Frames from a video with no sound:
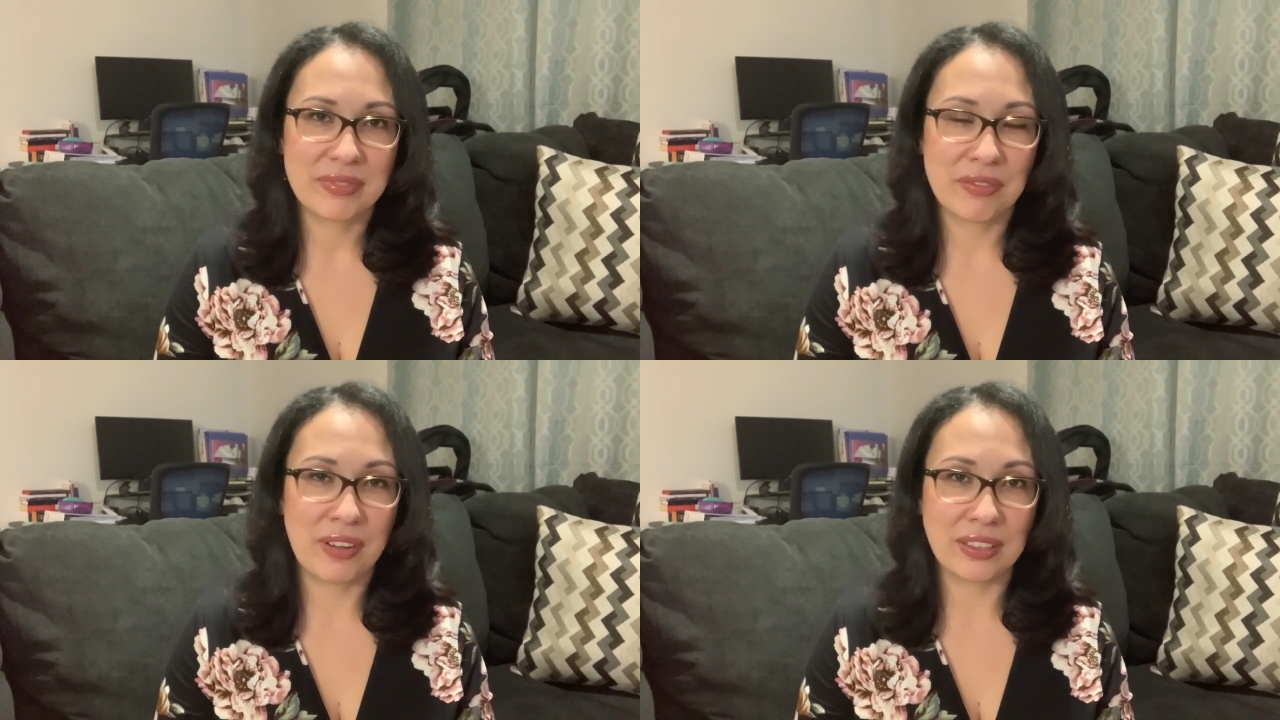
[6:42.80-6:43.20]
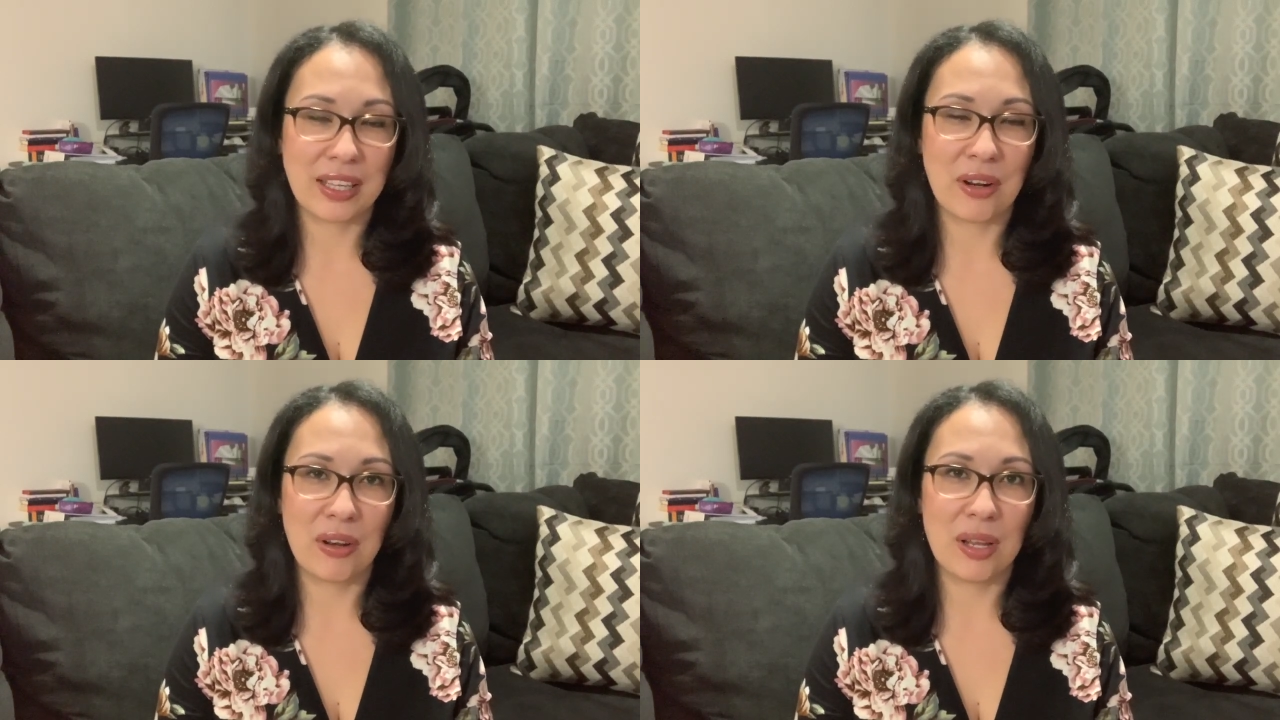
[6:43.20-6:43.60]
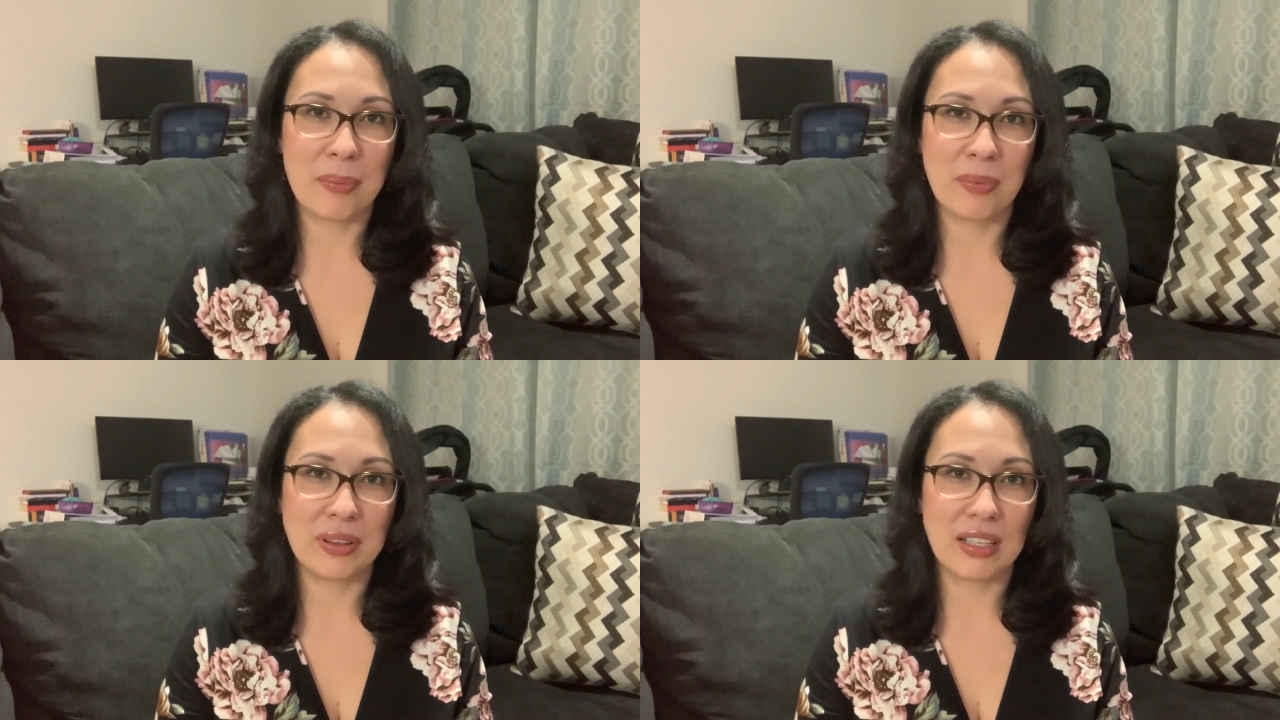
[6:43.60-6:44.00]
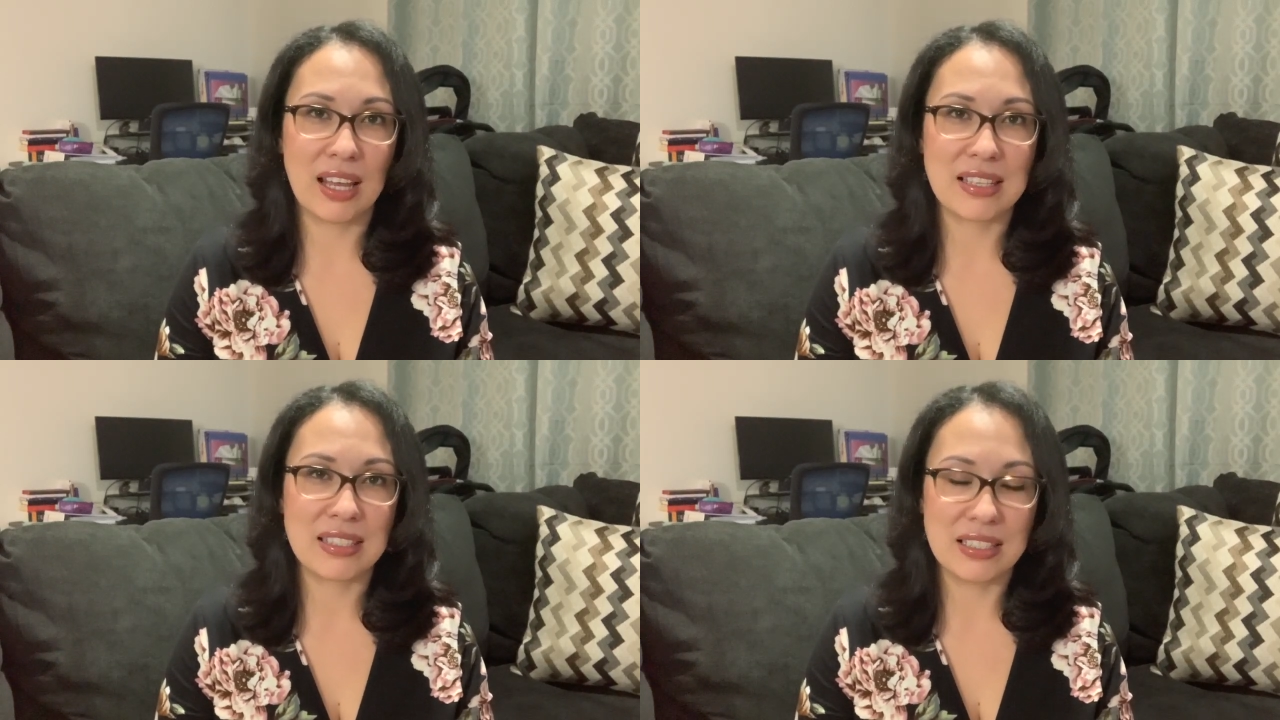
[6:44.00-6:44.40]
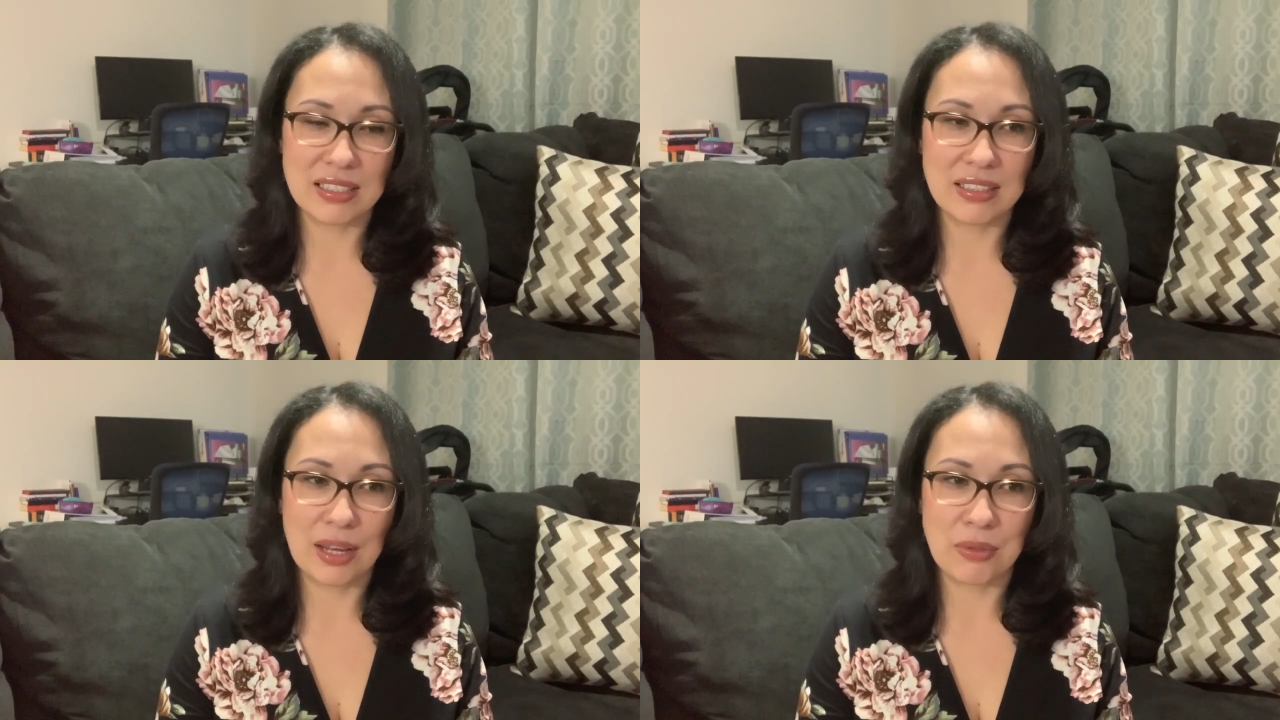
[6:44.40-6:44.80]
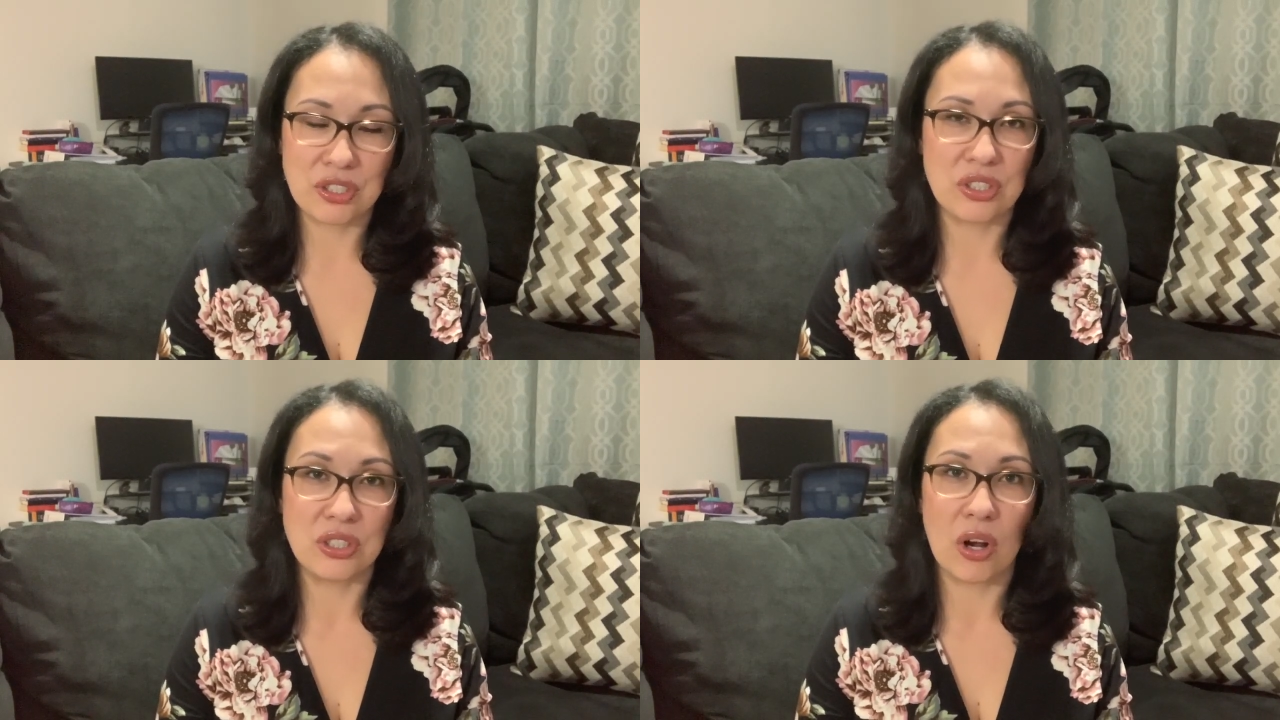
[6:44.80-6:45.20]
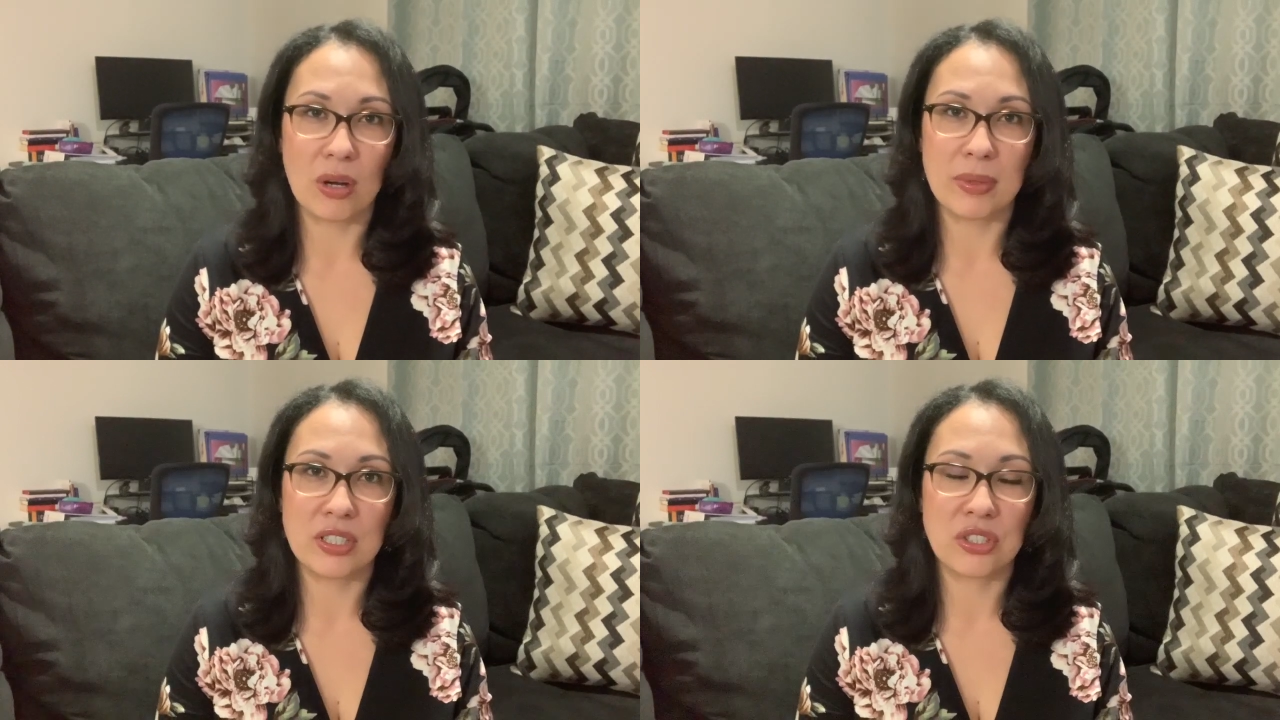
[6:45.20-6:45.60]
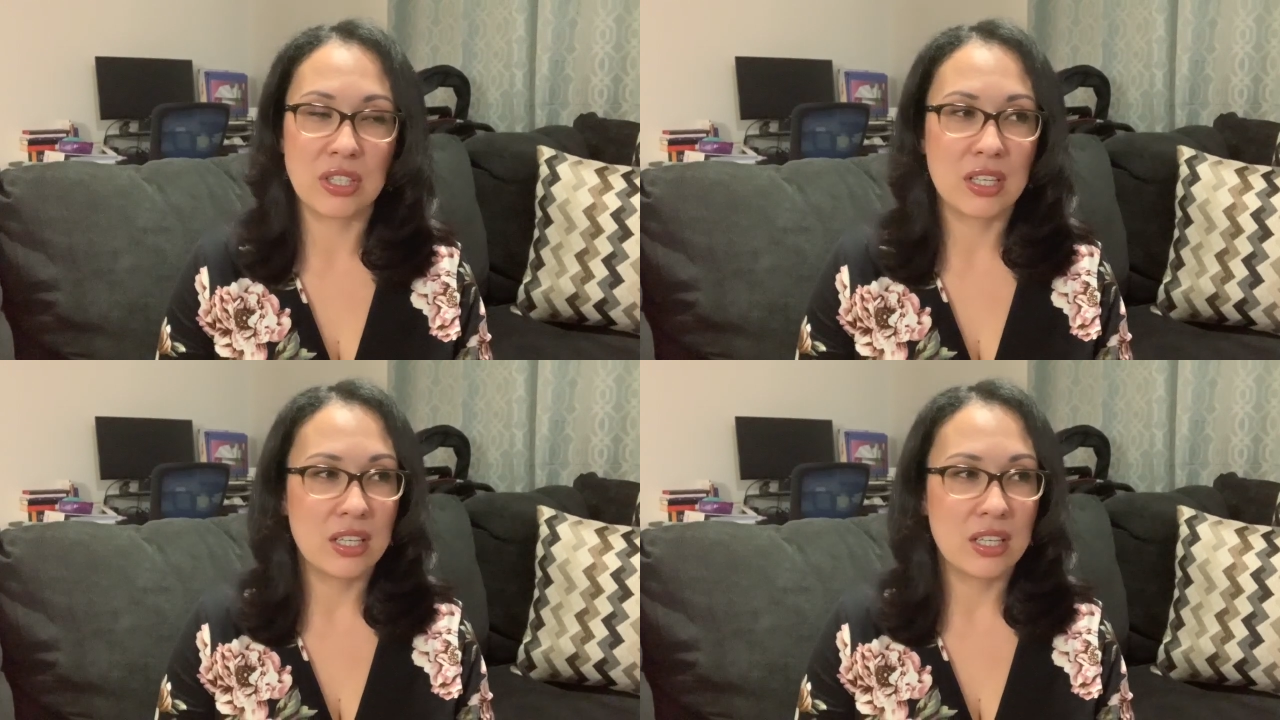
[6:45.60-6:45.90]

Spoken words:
fucked that all up with the last season. That was just garbage.